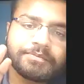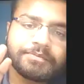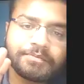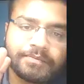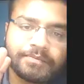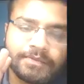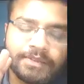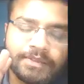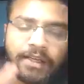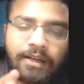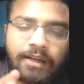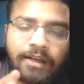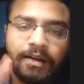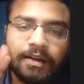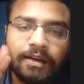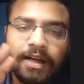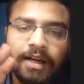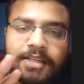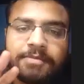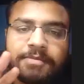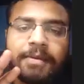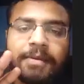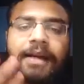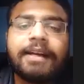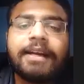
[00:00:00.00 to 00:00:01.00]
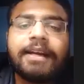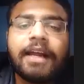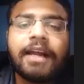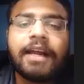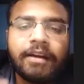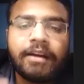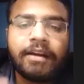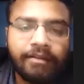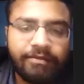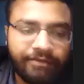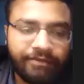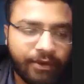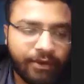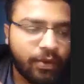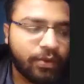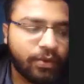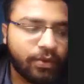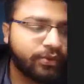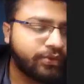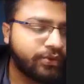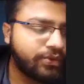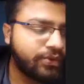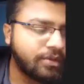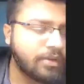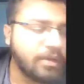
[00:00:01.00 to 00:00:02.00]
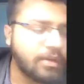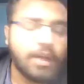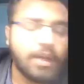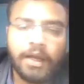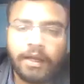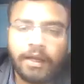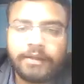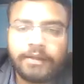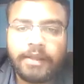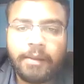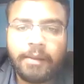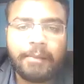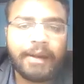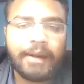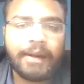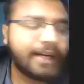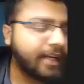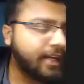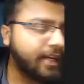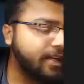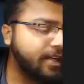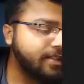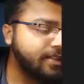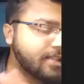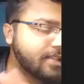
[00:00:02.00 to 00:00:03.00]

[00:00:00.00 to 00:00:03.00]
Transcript: the husband can refuse the maintenance?